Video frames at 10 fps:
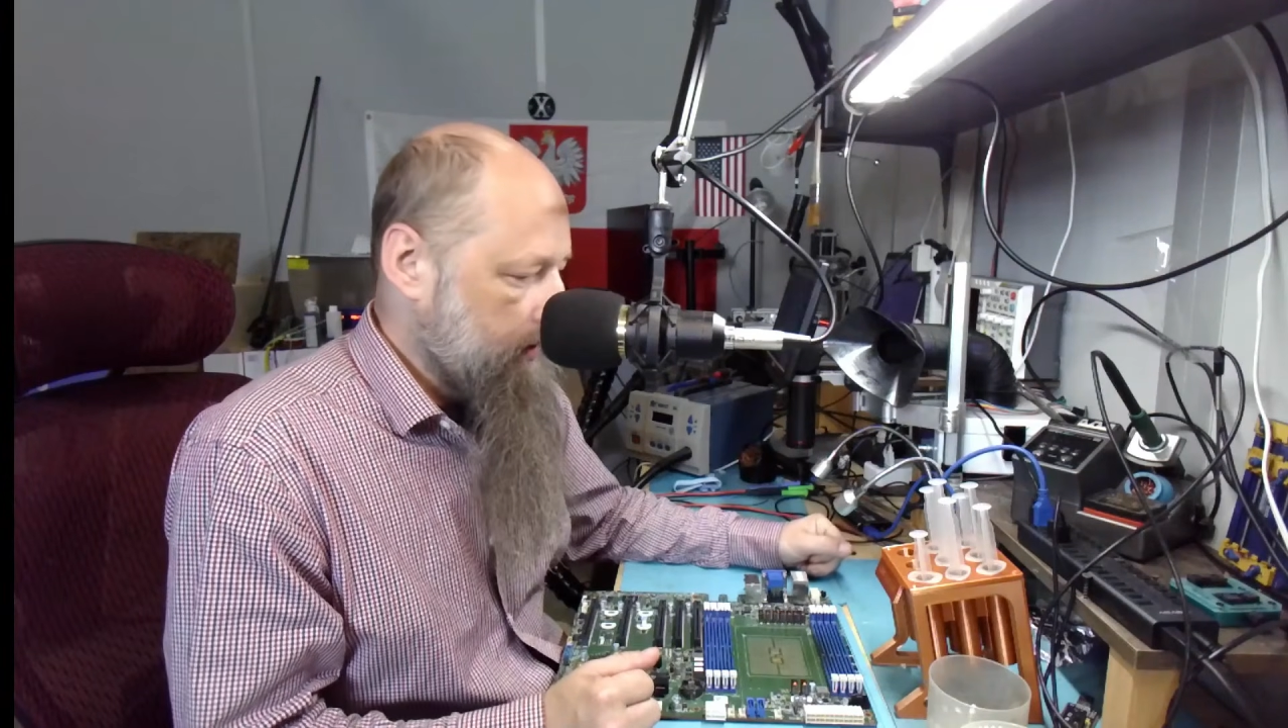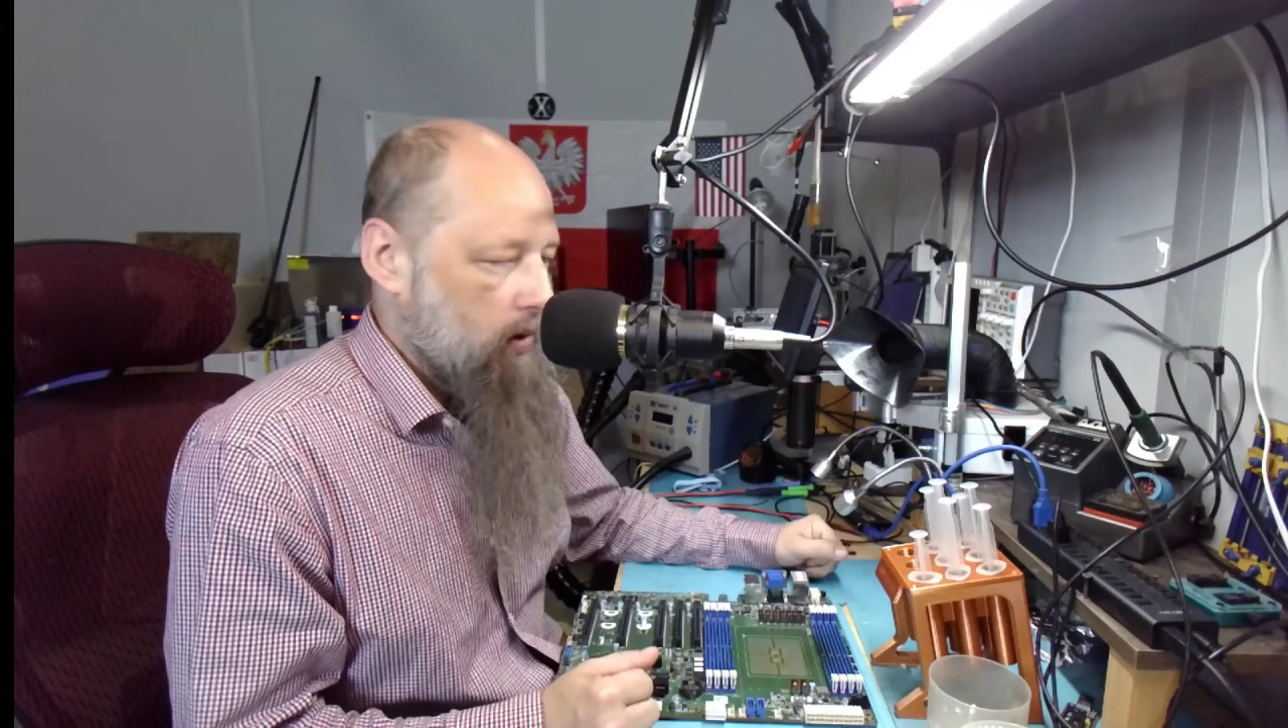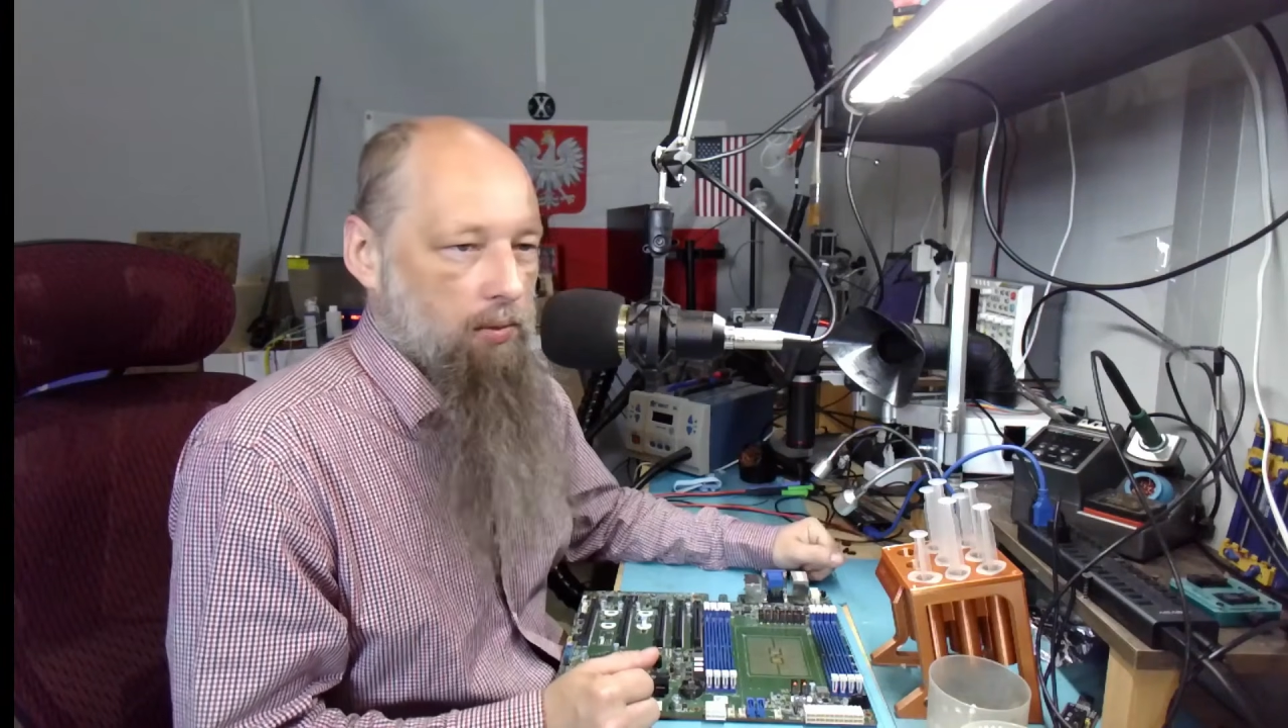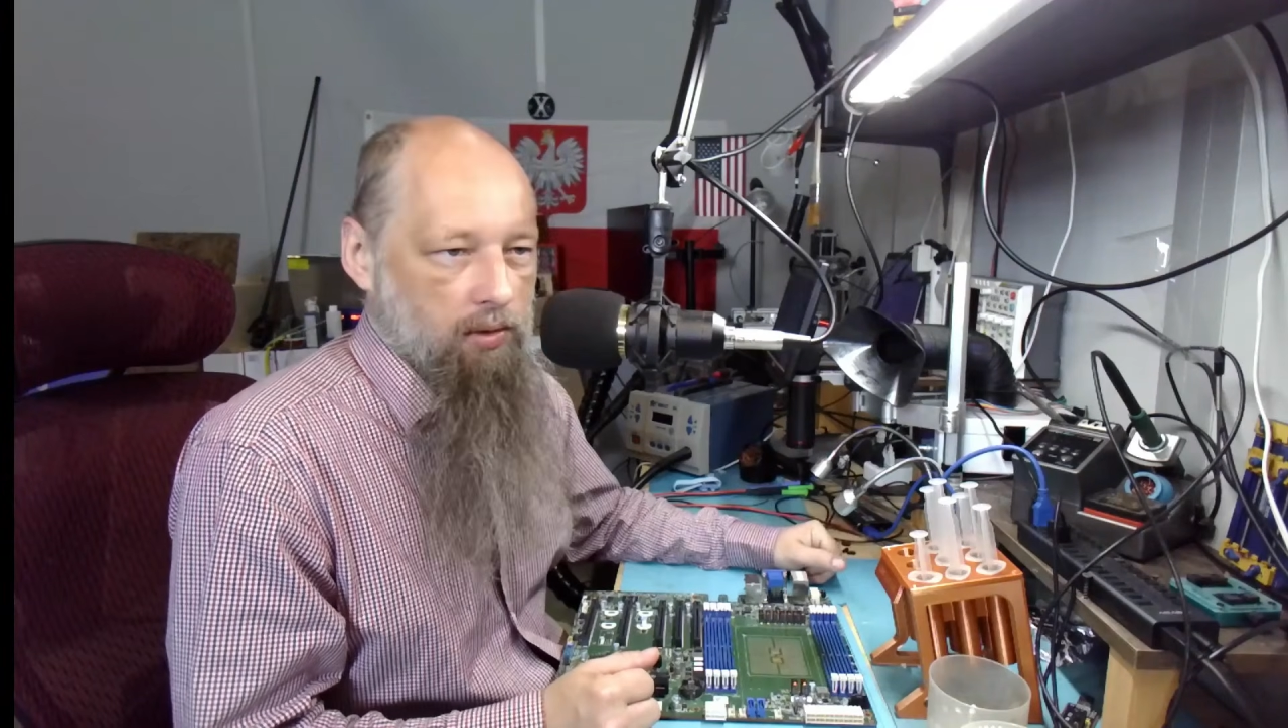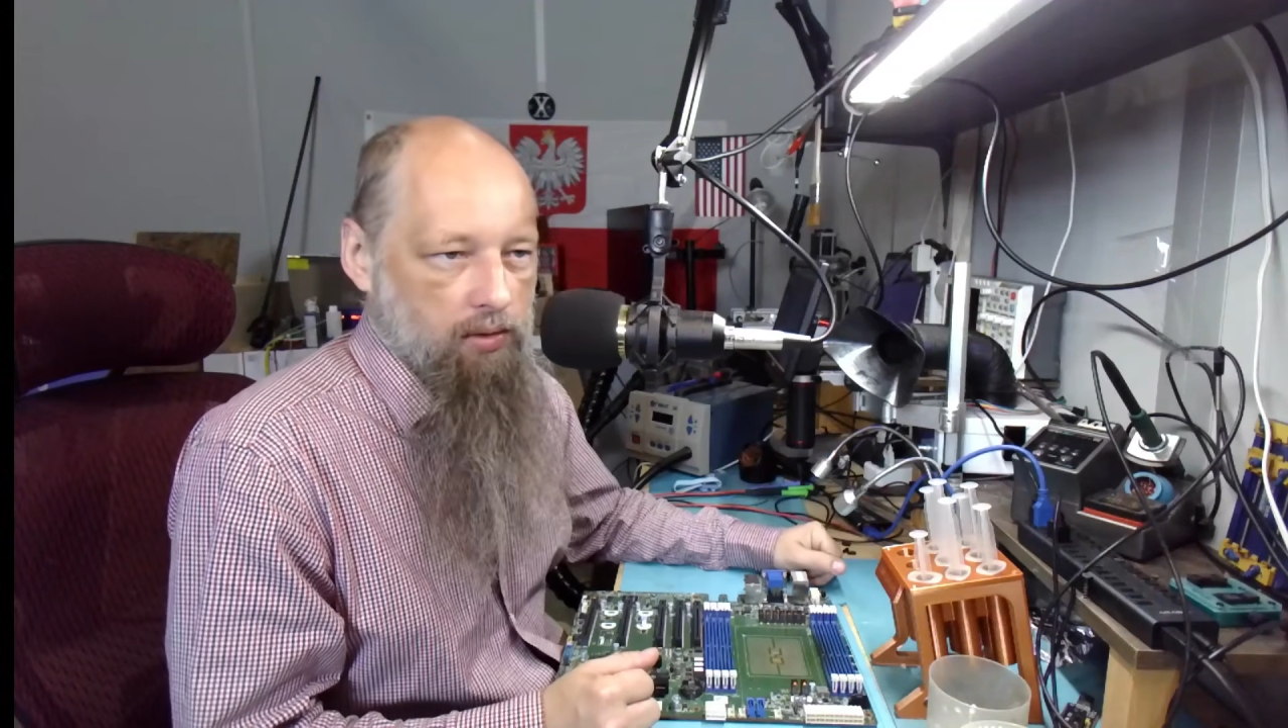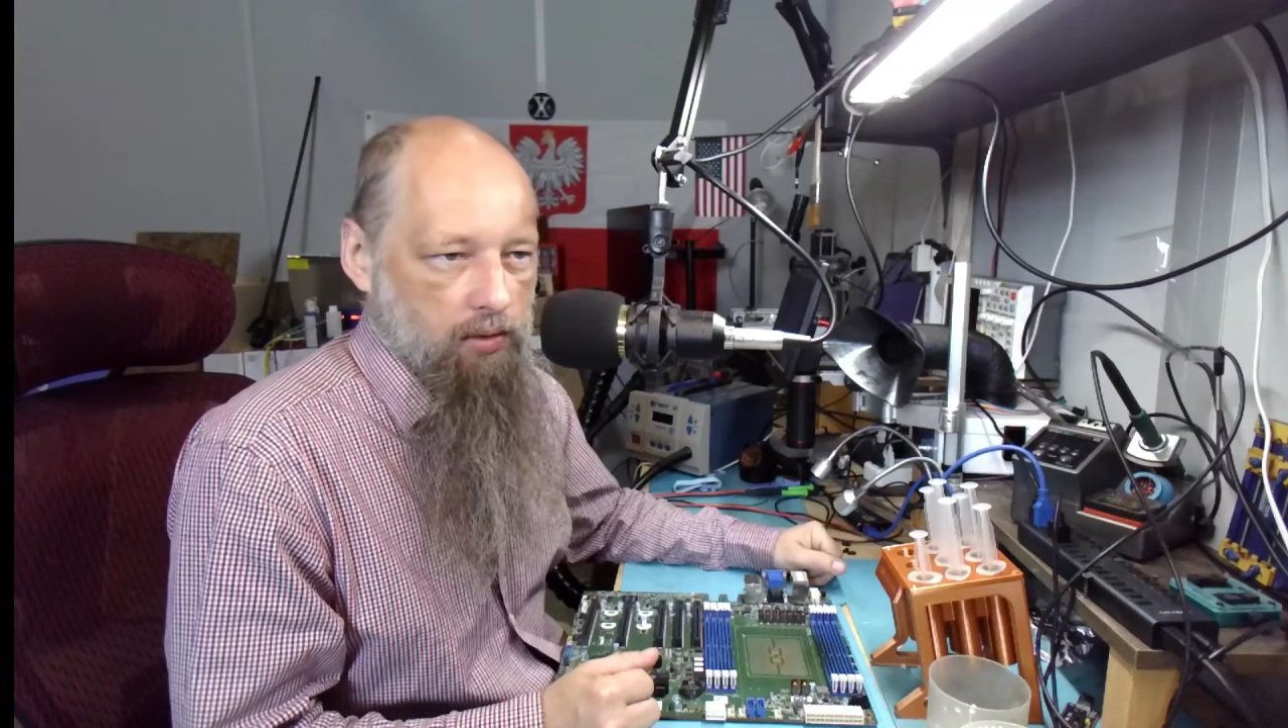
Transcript: going to